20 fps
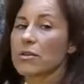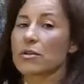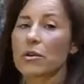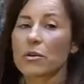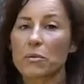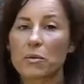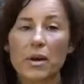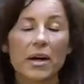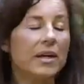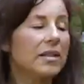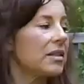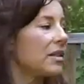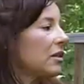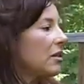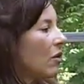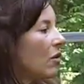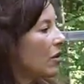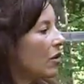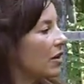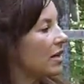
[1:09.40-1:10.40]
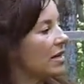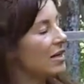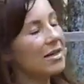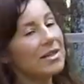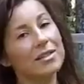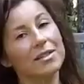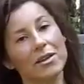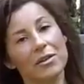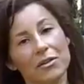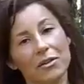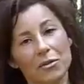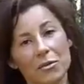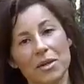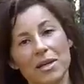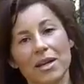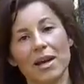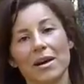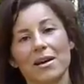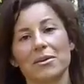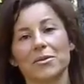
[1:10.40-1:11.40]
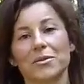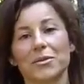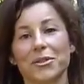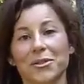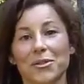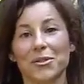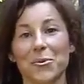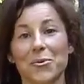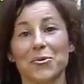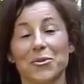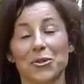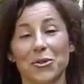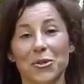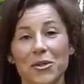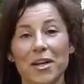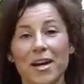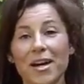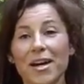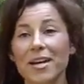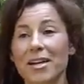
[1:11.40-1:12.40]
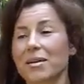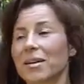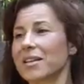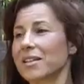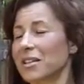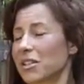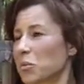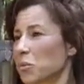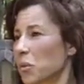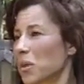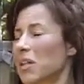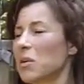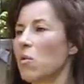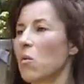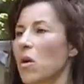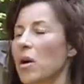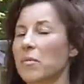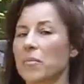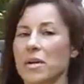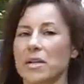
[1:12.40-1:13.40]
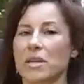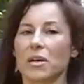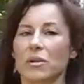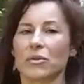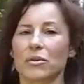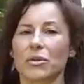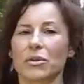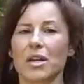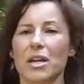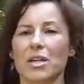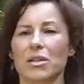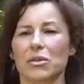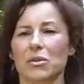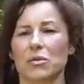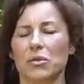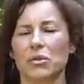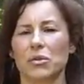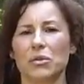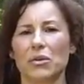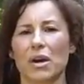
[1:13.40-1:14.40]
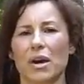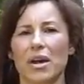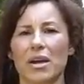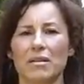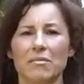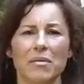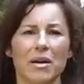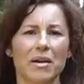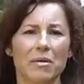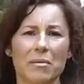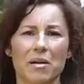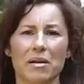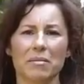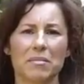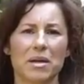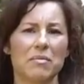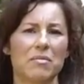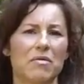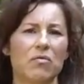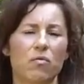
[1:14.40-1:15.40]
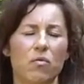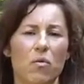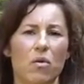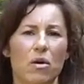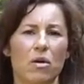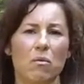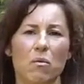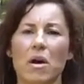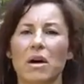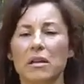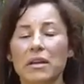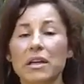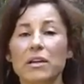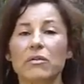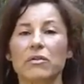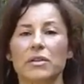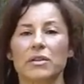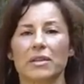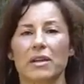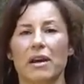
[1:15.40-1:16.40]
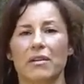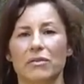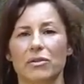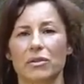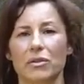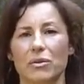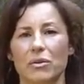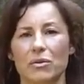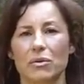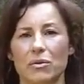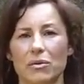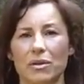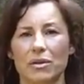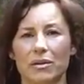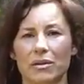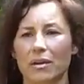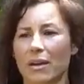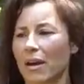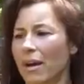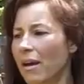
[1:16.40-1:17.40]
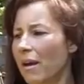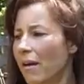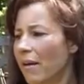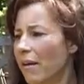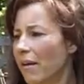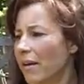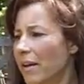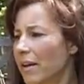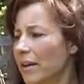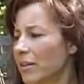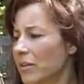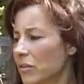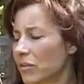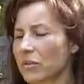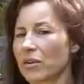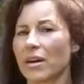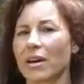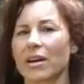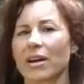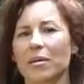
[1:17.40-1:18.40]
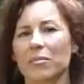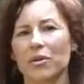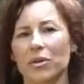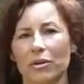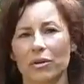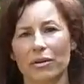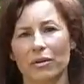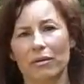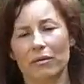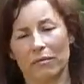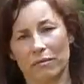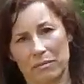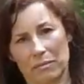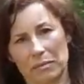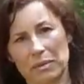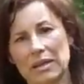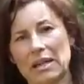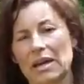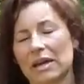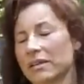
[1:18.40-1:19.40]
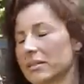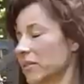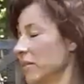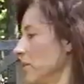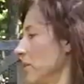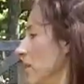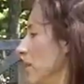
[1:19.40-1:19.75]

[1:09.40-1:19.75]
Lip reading: the rest are in the greenhouse. So tonight, because it's really warm right now today, so tonight, not around maybe 4, well later this afternoon, and tonight I'm gonna plant